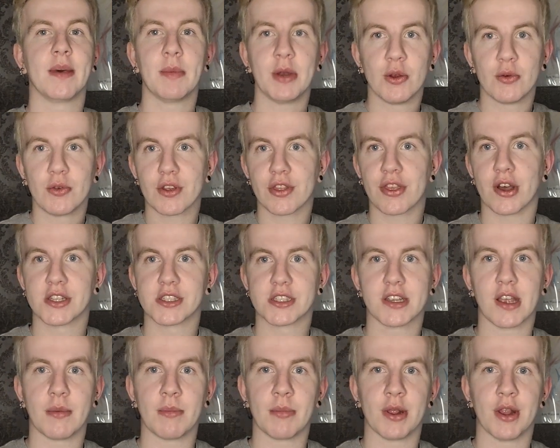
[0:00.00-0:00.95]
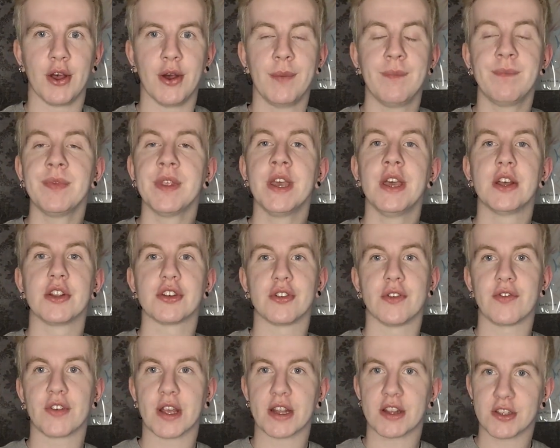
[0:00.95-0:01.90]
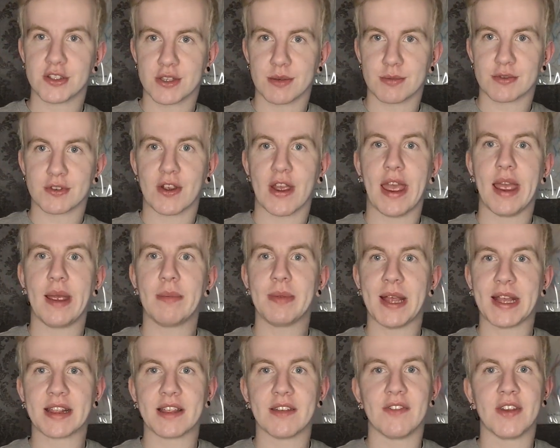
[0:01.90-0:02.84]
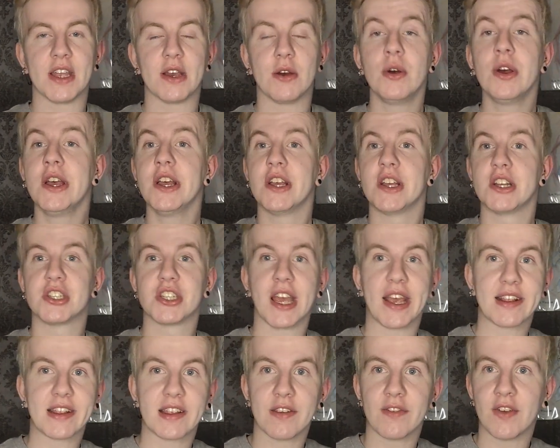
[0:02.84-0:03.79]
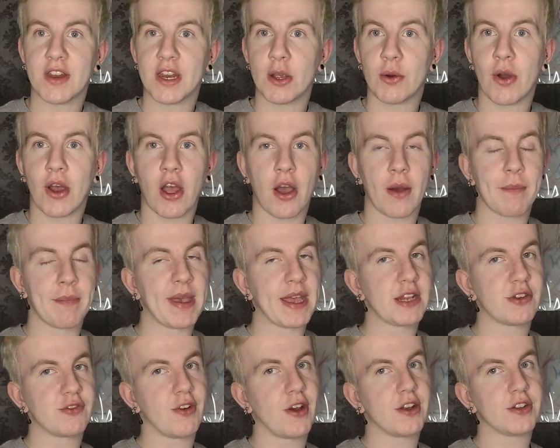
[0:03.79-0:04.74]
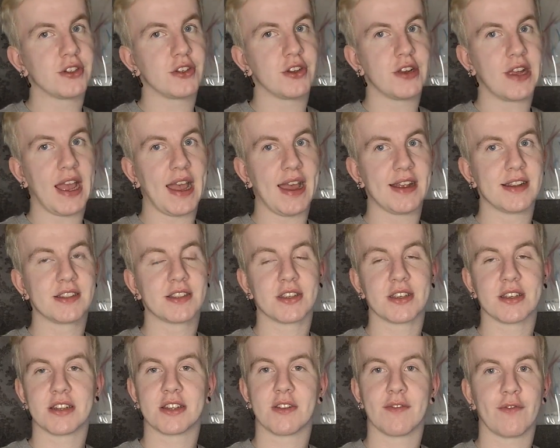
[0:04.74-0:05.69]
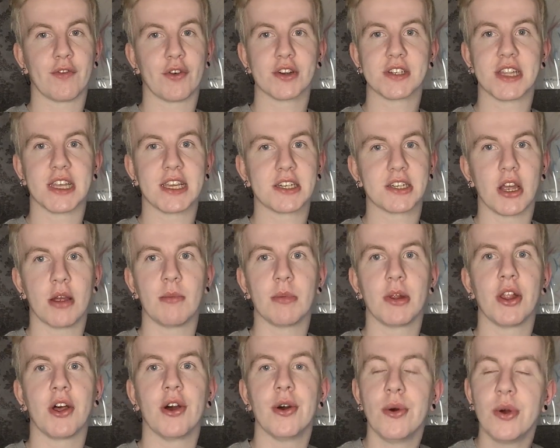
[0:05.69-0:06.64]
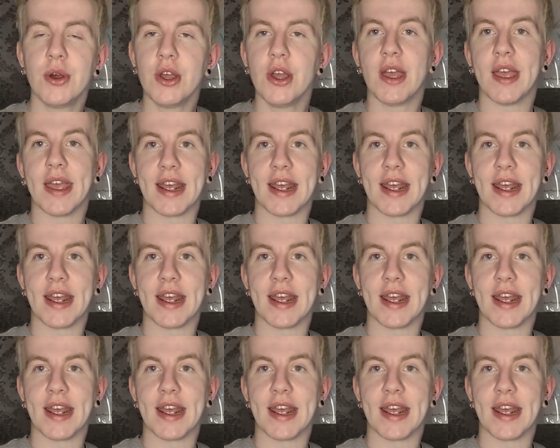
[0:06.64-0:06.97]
let me know your thoughts down below. Don't forget to subscribe, like the video. Check this video out on Patreon too, guys. First link down below.